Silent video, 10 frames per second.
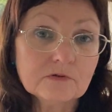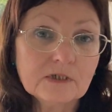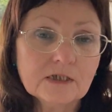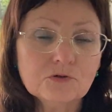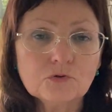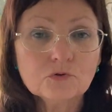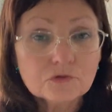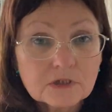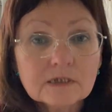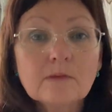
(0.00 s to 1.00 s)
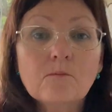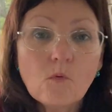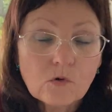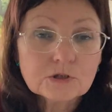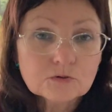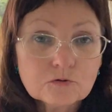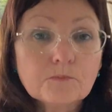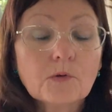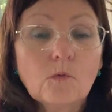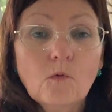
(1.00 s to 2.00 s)
Yeah, not in a box, not
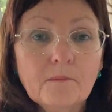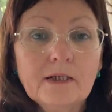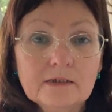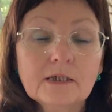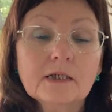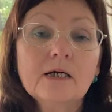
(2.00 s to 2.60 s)
properly like